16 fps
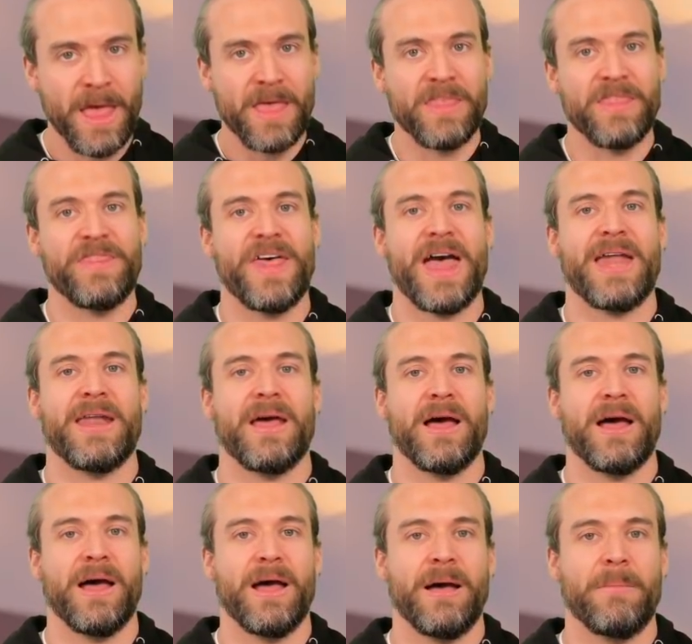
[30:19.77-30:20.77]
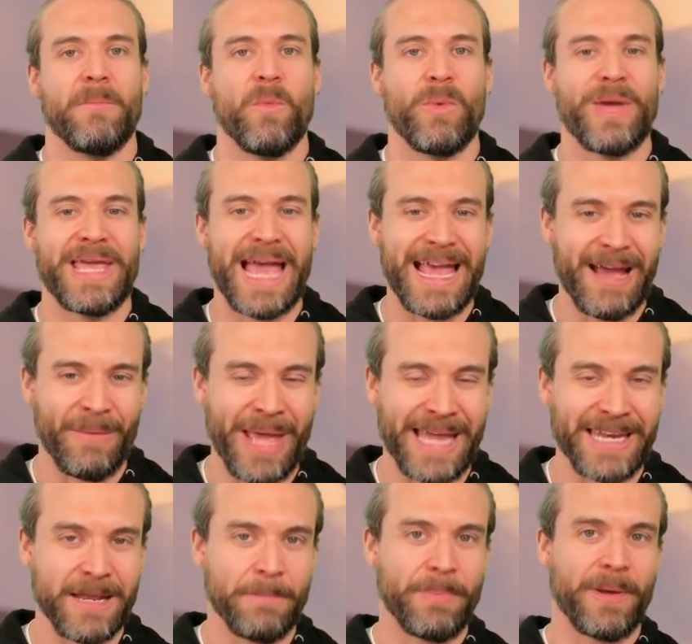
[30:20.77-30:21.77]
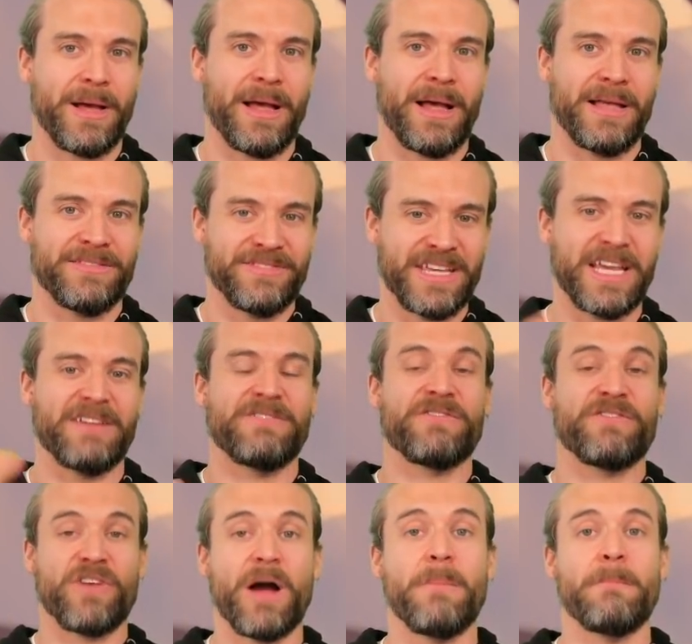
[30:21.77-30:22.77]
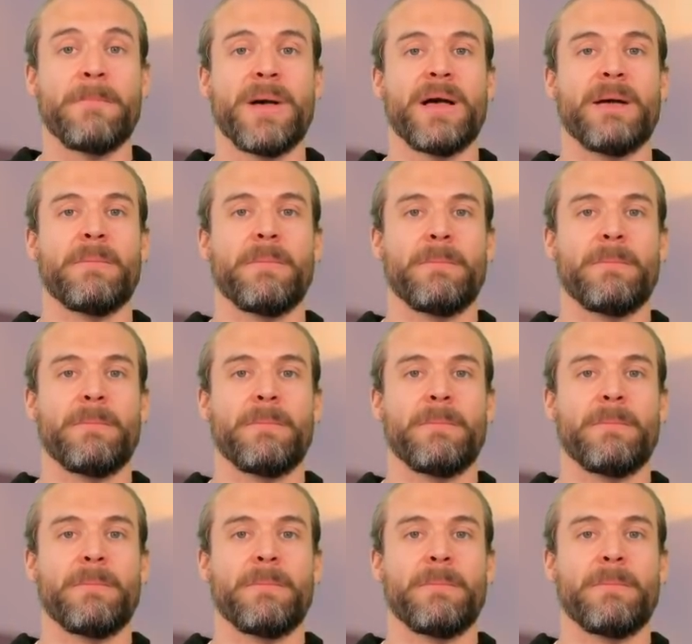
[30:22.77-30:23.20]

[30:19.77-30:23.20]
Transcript: that we end up seeing from